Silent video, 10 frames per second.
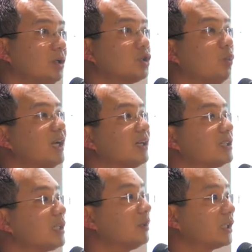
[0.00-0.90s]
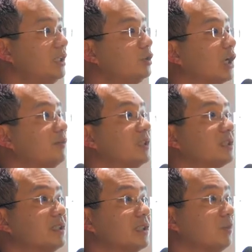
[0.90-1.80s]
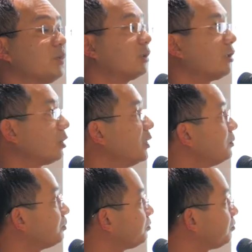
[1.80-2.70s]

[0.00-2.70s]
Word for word: So what are some of the key drivers in Singapore economy?